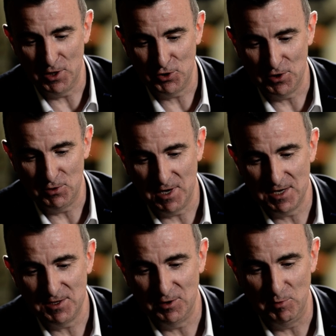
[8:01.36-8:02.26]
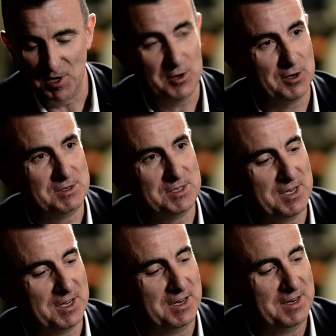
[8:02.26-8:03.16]
question to answer
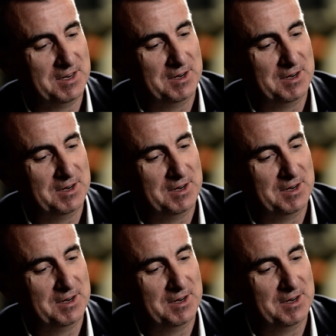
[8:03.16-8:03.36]
because uh,